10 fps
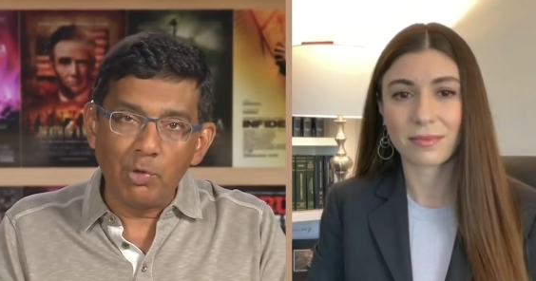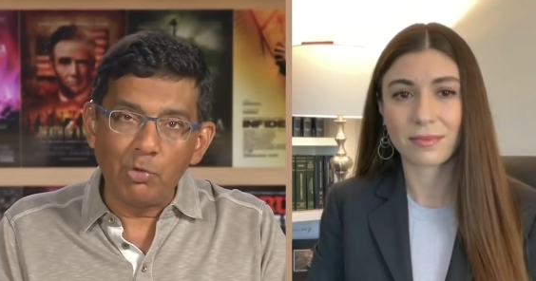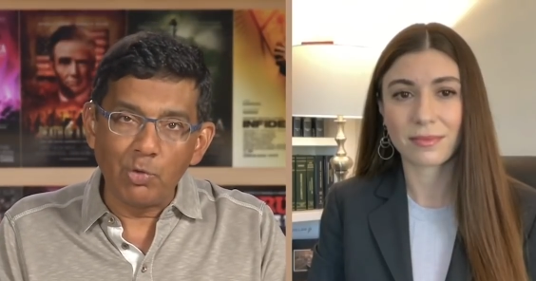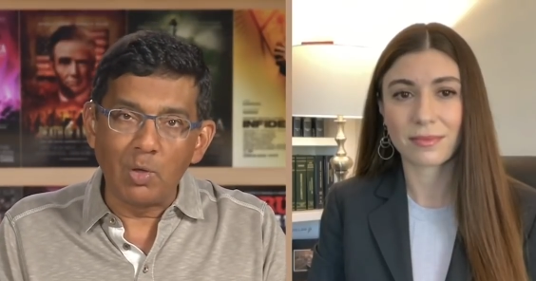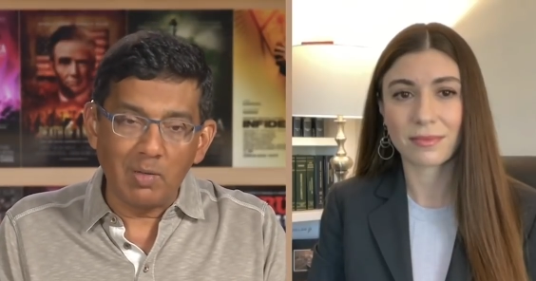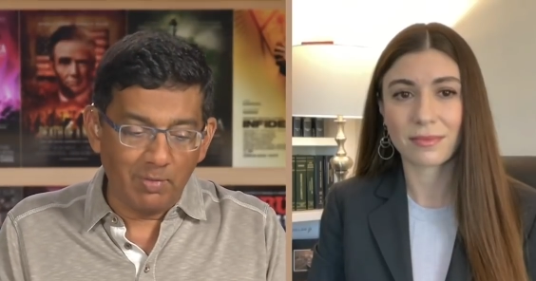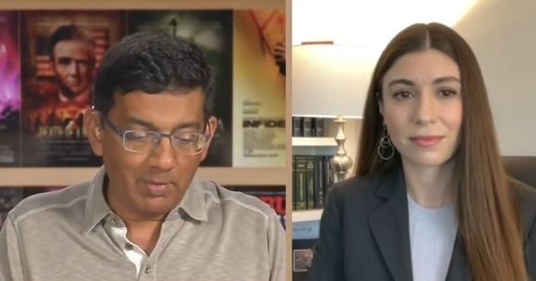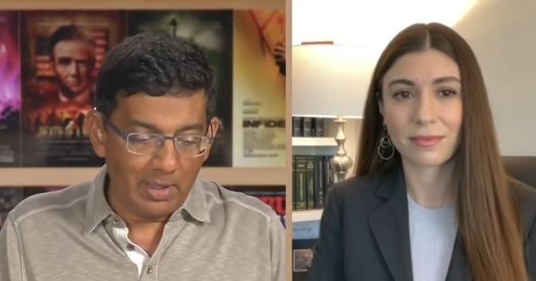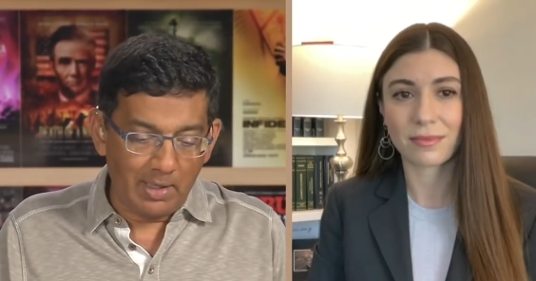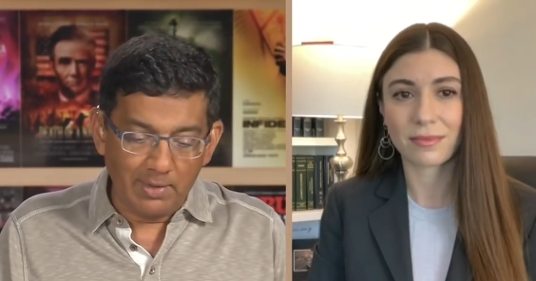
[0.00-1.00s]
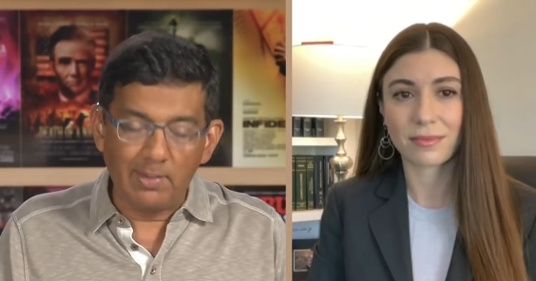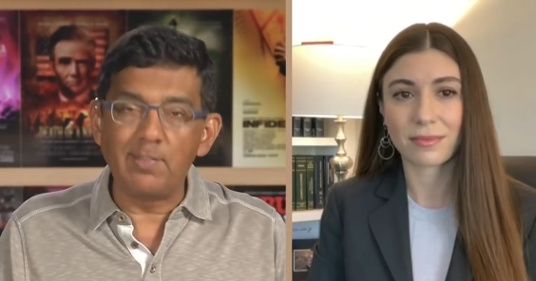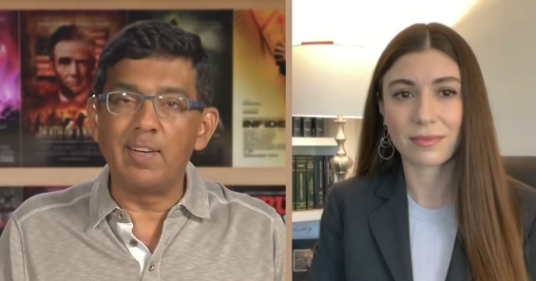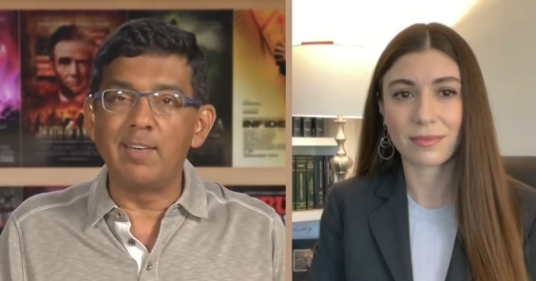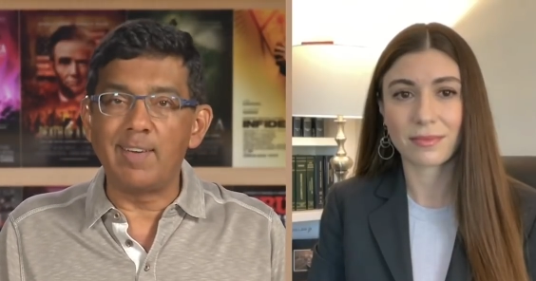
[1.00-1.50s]
Speaker 1: to sort of
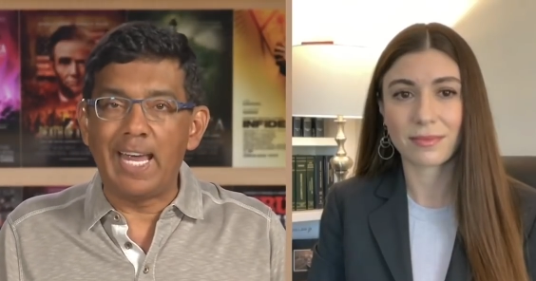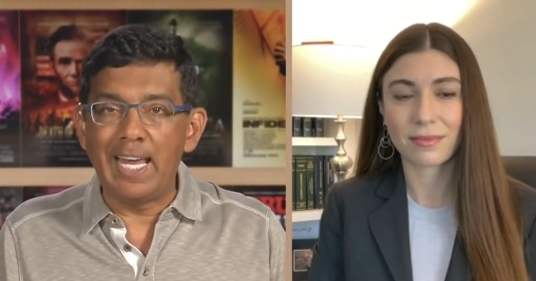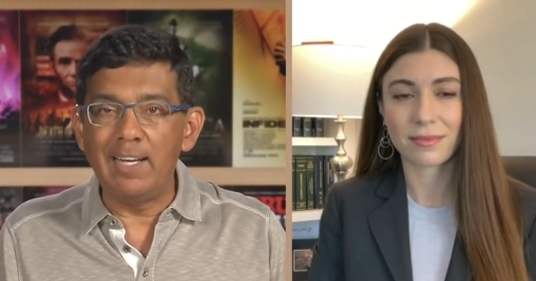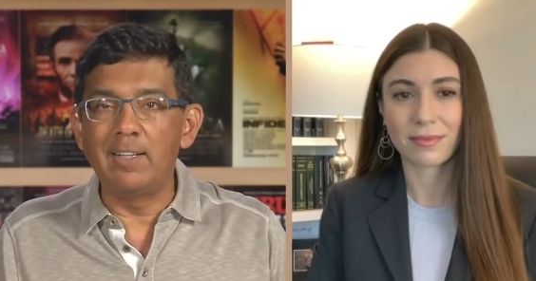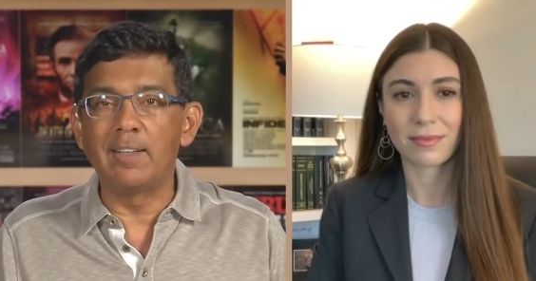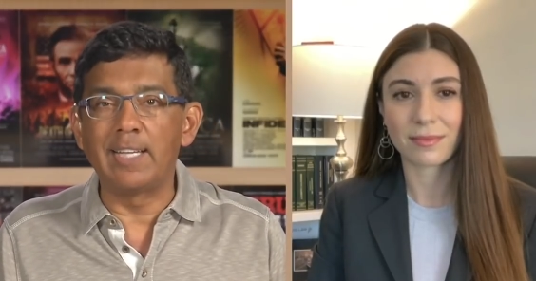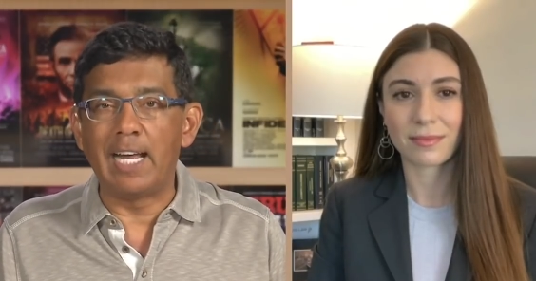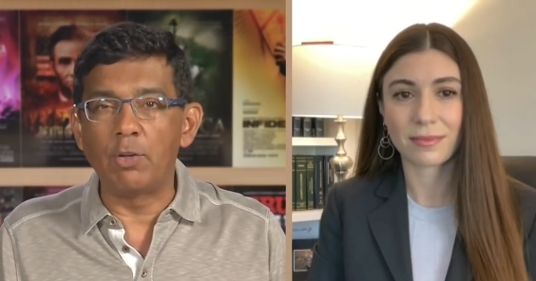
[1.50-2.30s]
disentangle that.